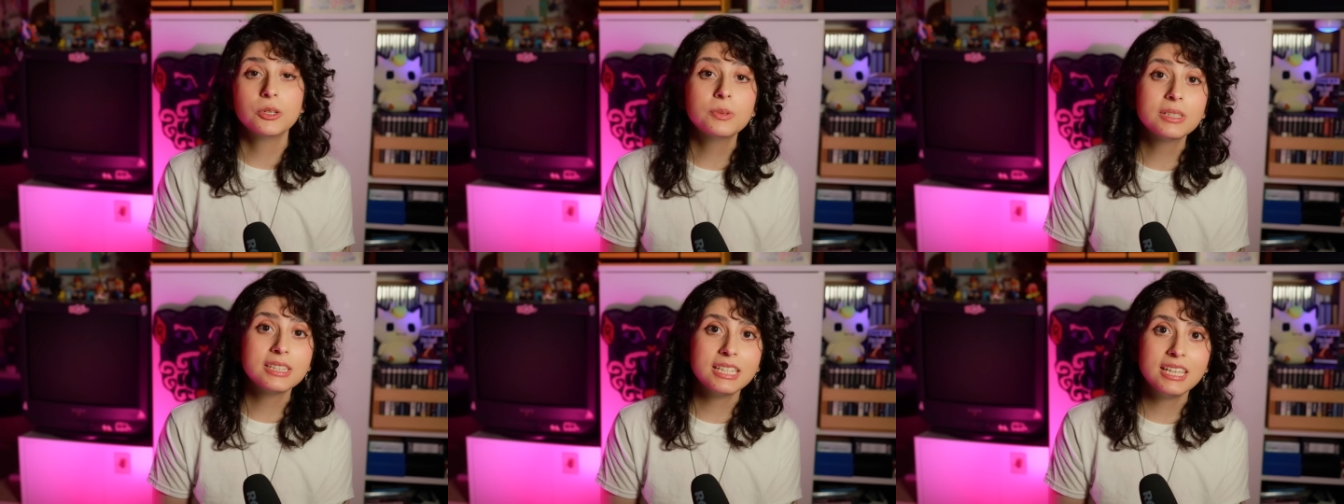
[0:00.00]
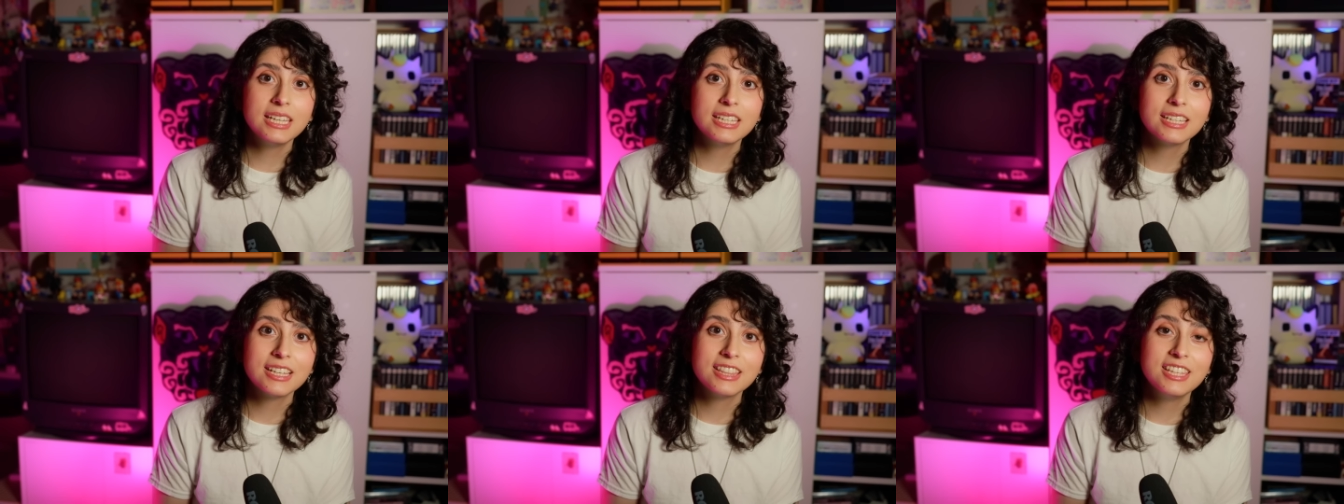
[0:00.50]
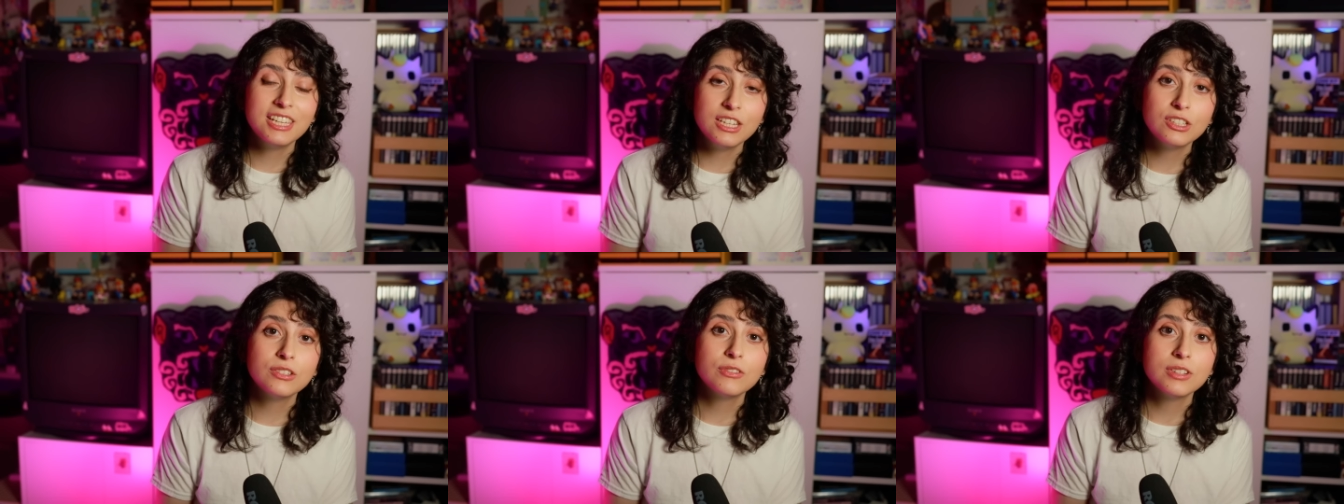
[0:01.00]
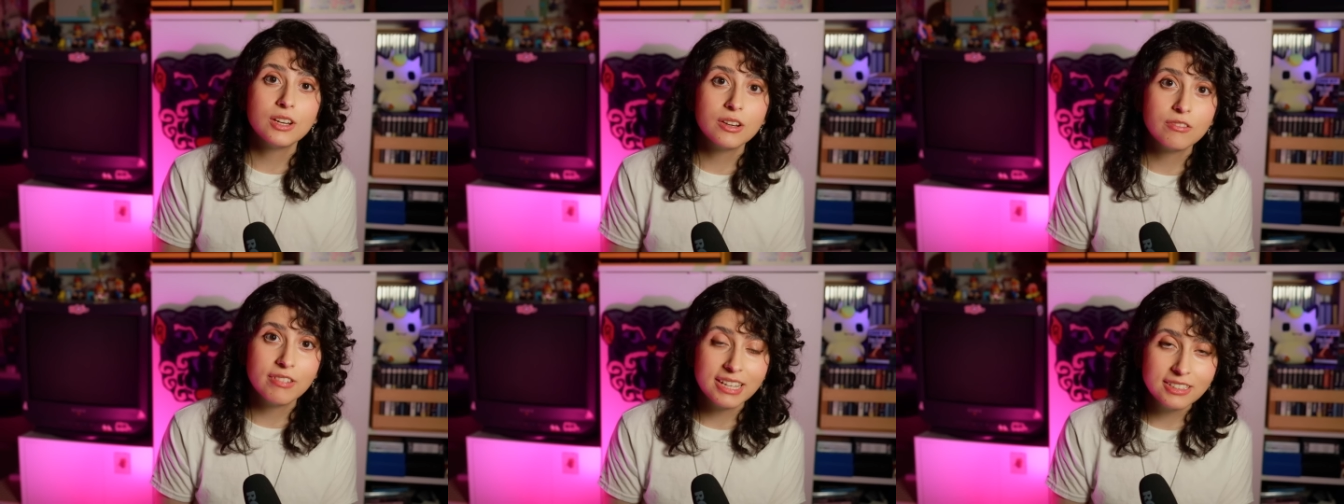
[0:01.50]
You will need the
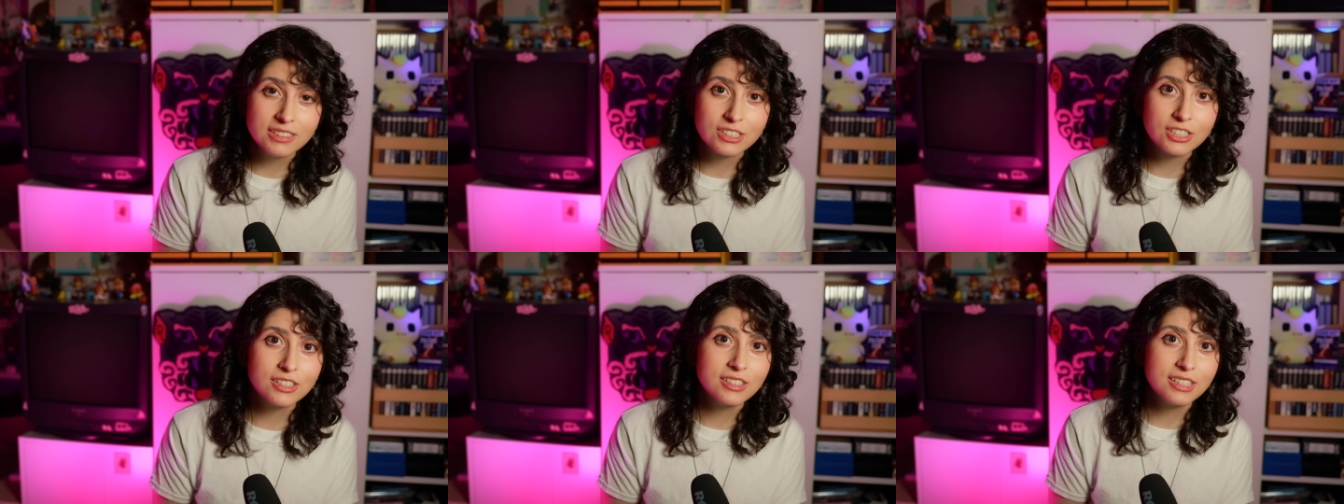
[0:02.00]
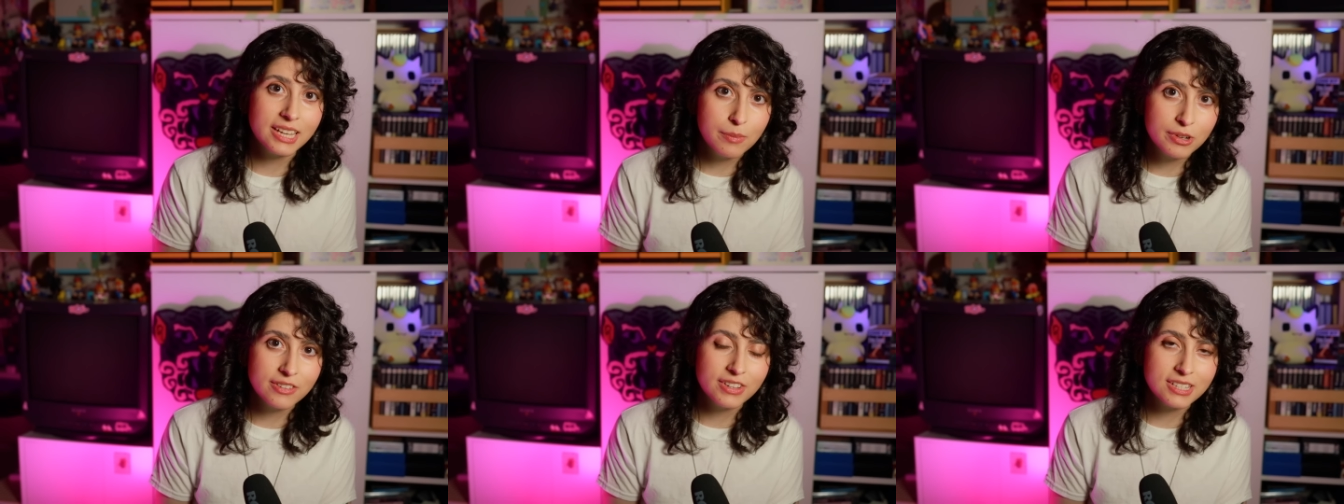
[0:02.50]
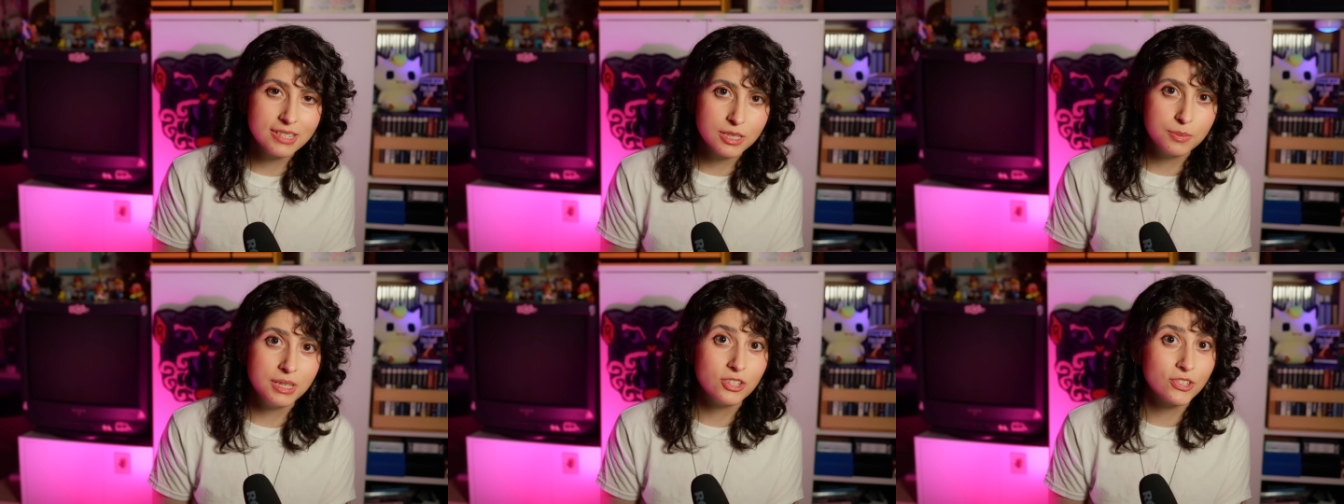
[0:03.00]
regular Gameboy Advance SP